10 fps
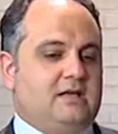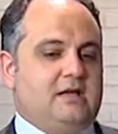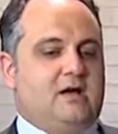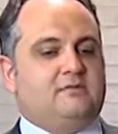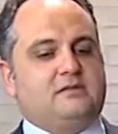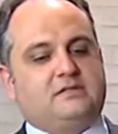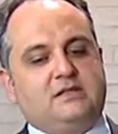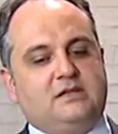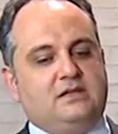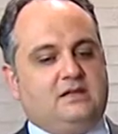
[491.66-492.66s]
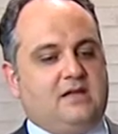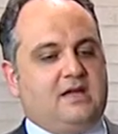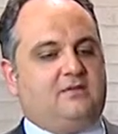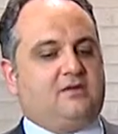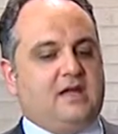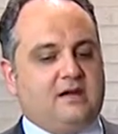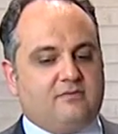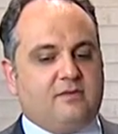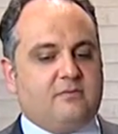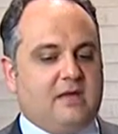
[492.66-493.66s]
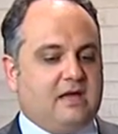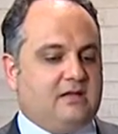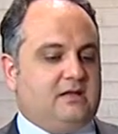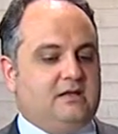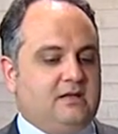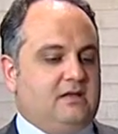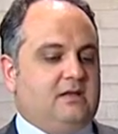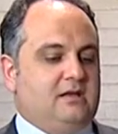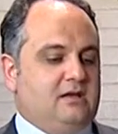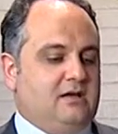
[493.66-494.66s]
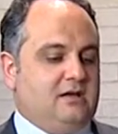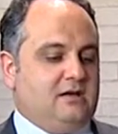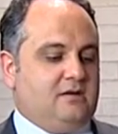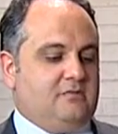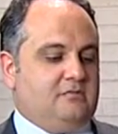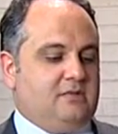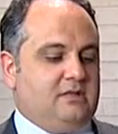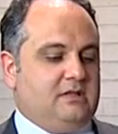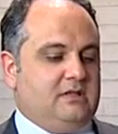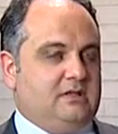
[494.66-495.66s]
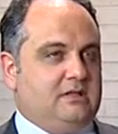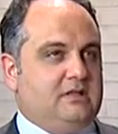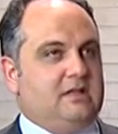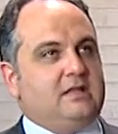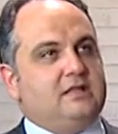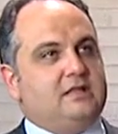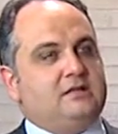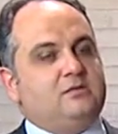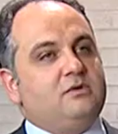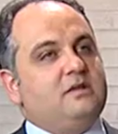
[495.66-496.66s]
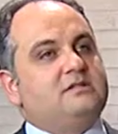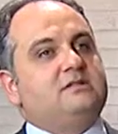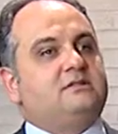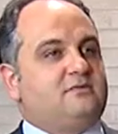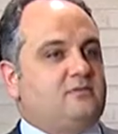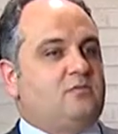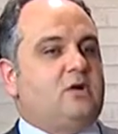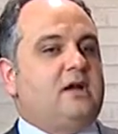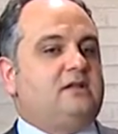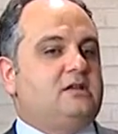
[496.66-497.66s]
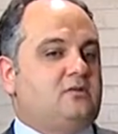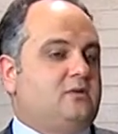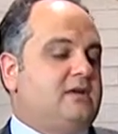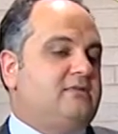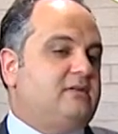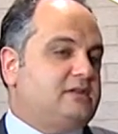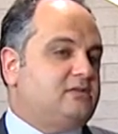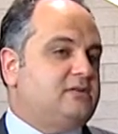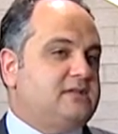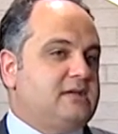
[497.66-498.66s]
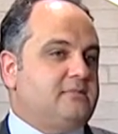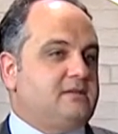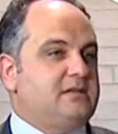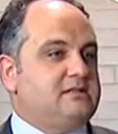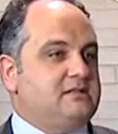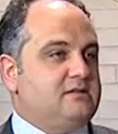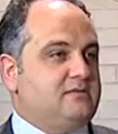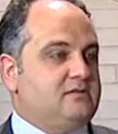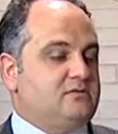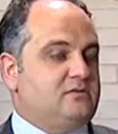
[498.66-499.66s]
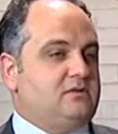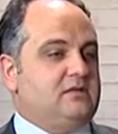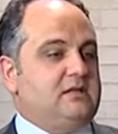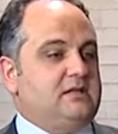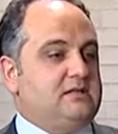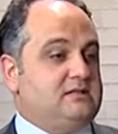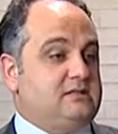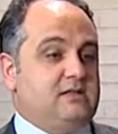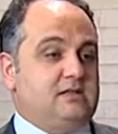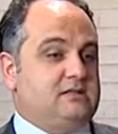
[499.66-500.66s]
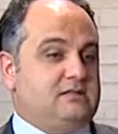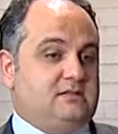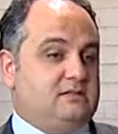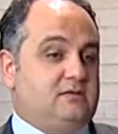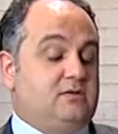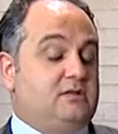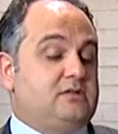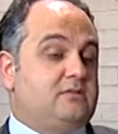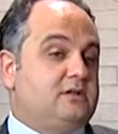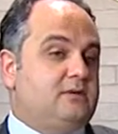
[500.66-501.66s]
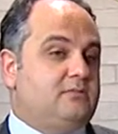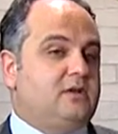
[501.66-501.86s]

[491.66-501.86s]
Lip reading: obviously for every man, the reasons why they don't want to have a rectal exam is individual, and it's unique to them.